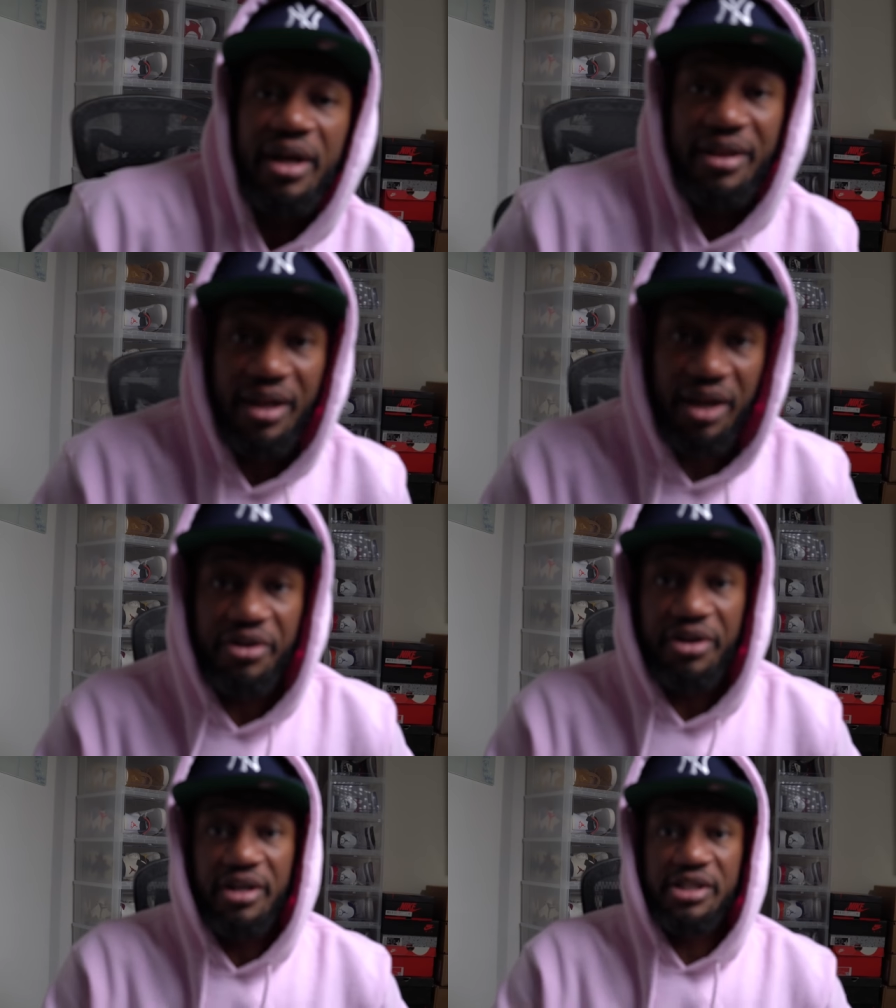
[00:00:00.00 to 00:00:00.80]

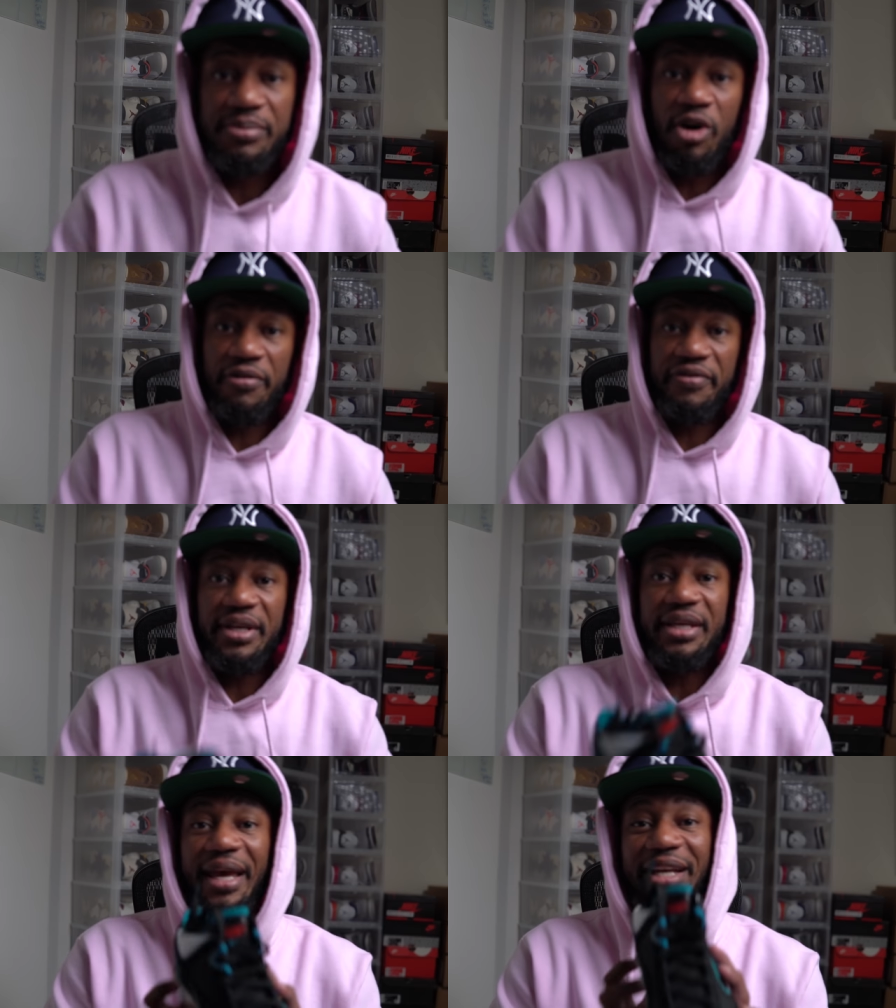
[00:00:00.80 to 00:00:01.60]
Another small
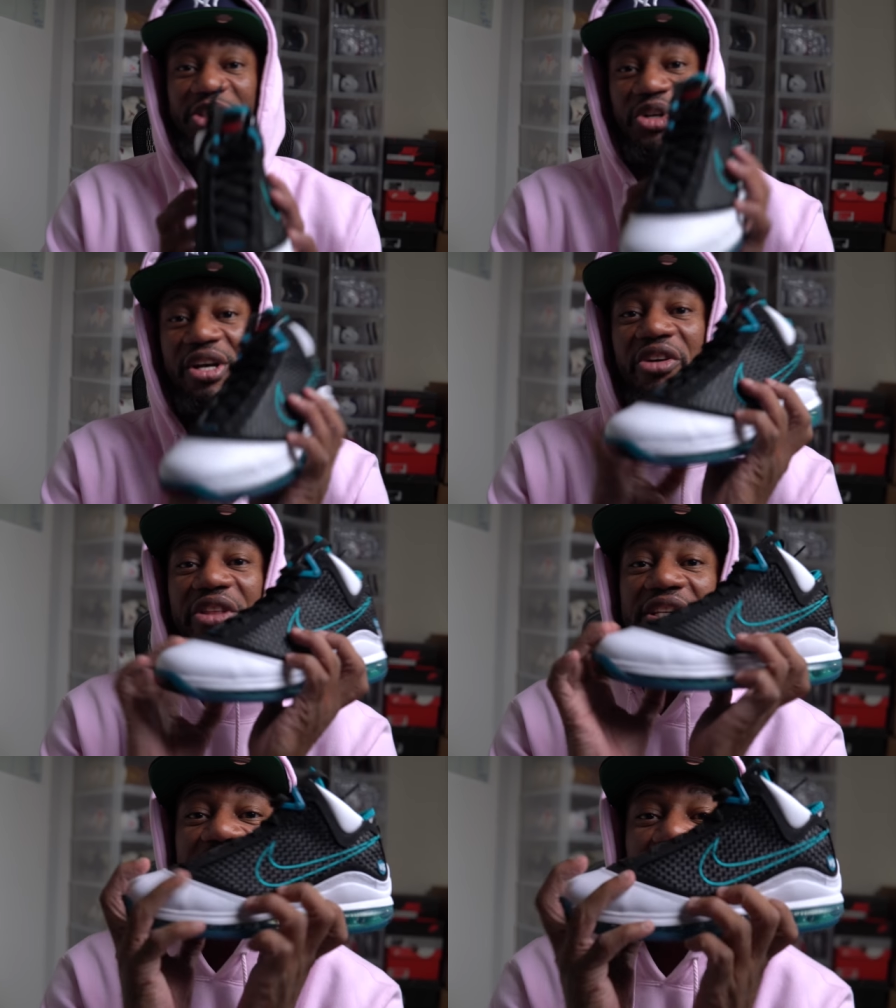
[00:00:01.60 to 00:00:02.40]
feet gang joint are these